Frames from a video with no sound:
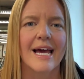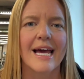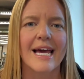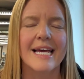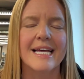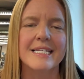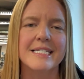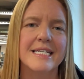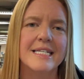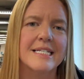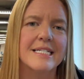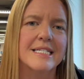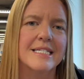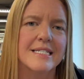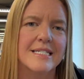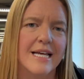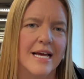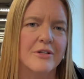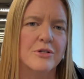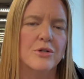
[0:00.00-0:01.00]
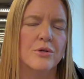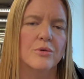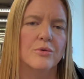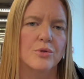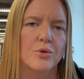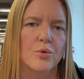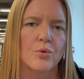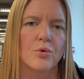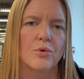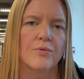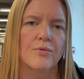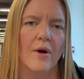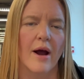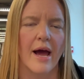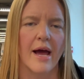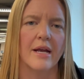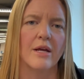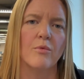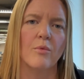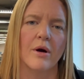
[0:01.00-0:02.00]
It's an essential tool for
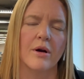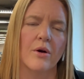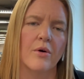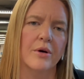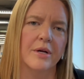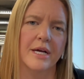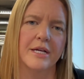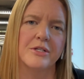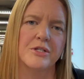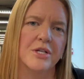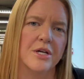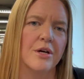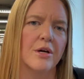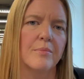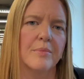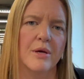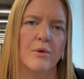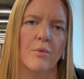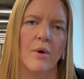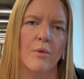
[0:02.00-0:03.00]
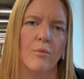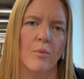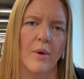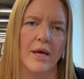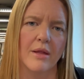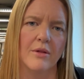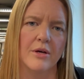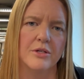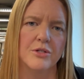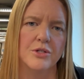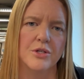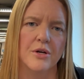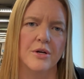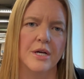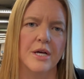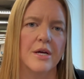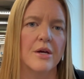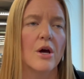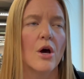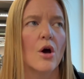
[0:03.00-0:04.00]
anyone on a GLP-1 weight loss
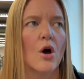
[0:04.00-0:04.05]
journey